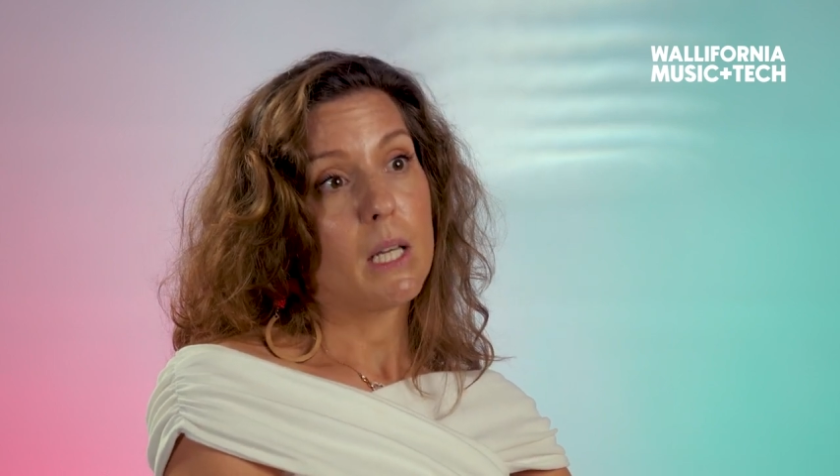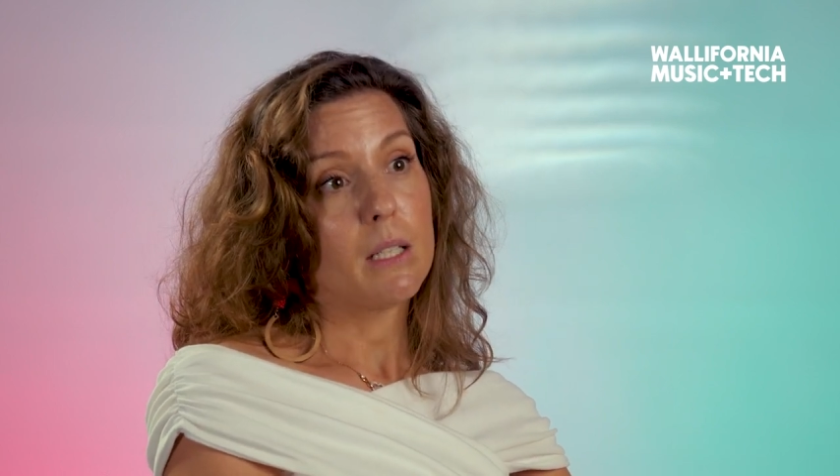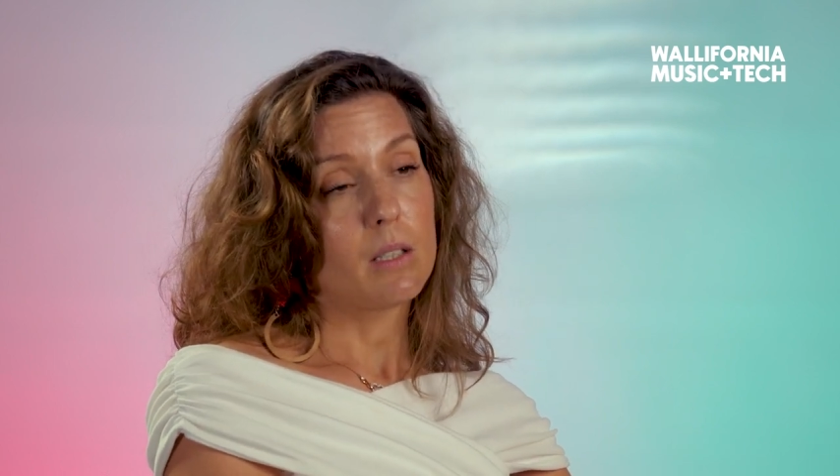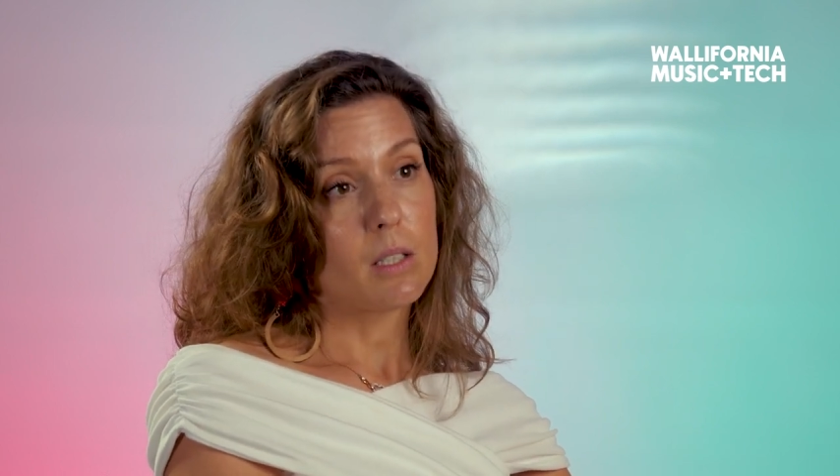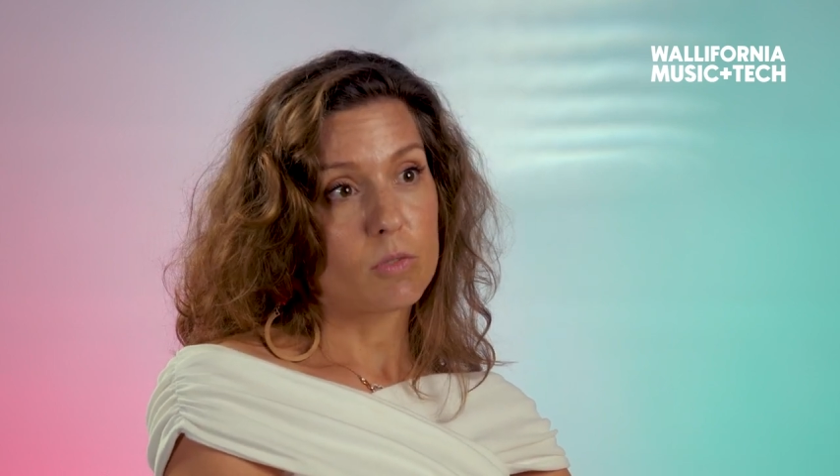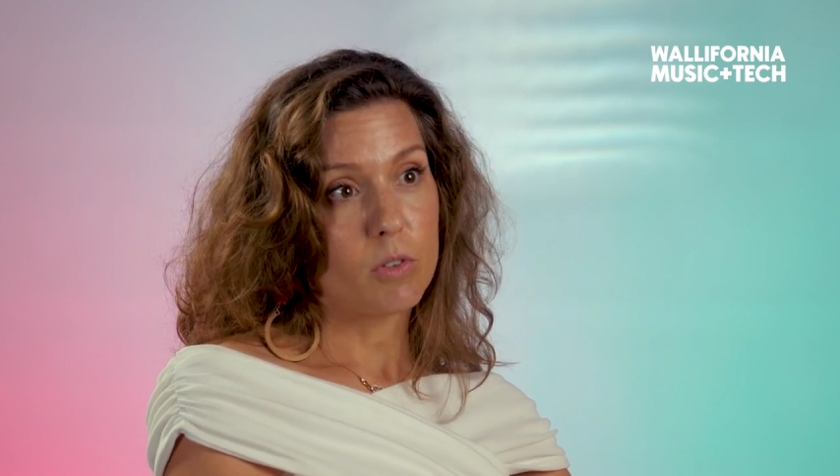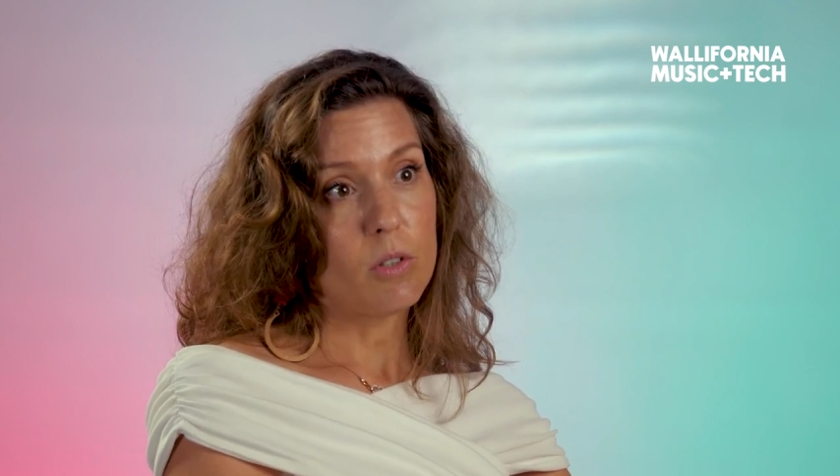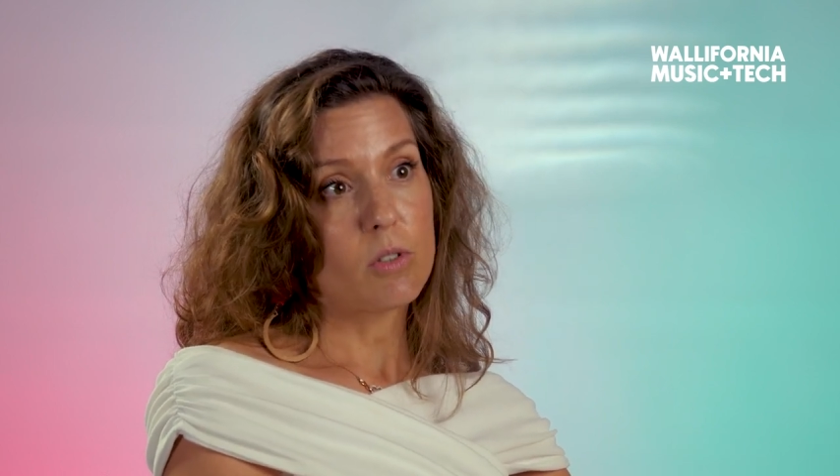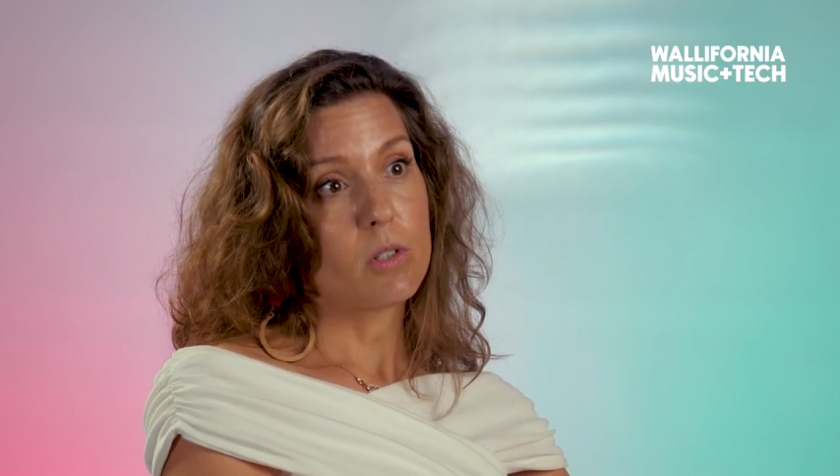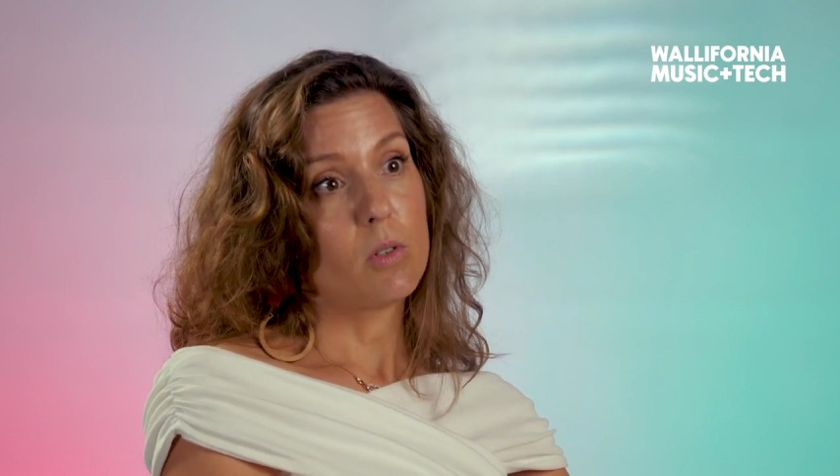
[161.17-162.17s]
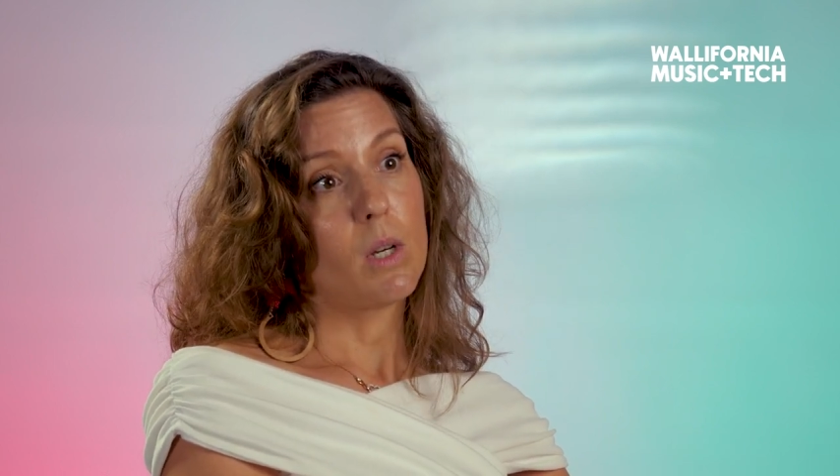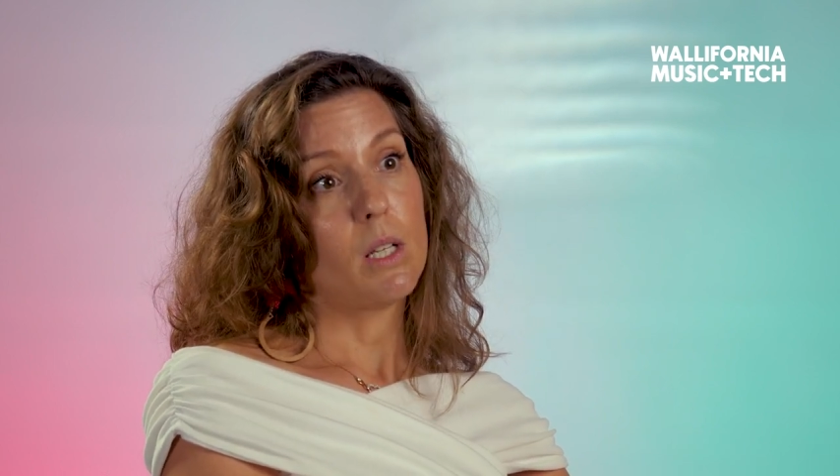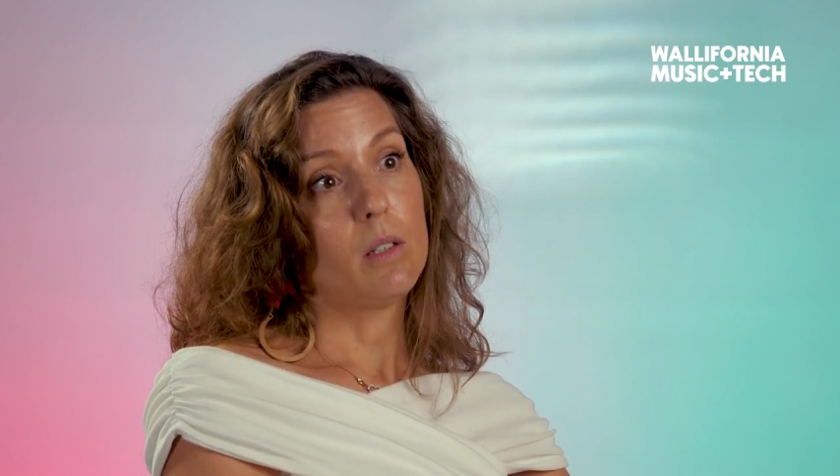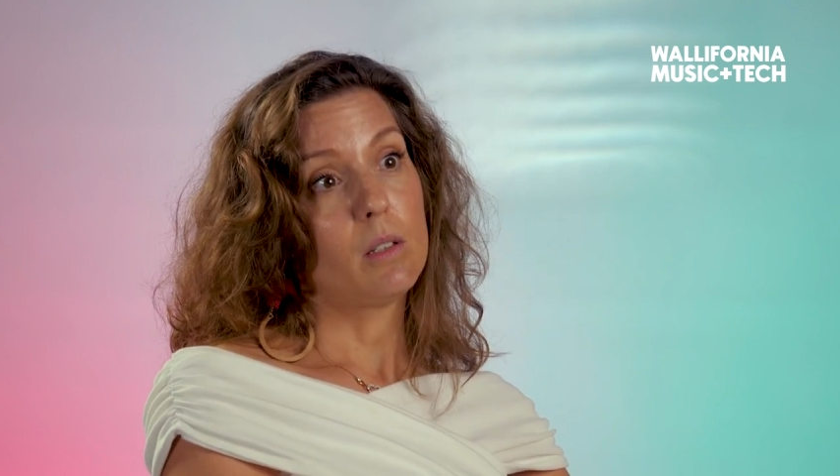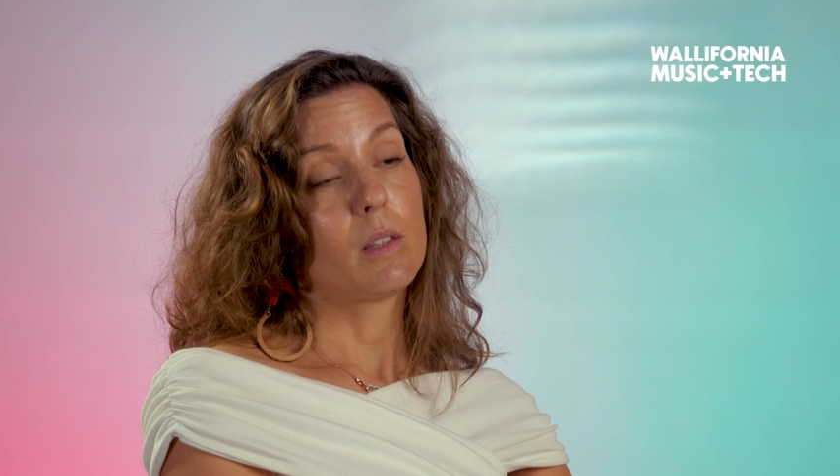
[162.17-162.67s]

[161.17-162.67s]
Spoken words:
make things faster, where either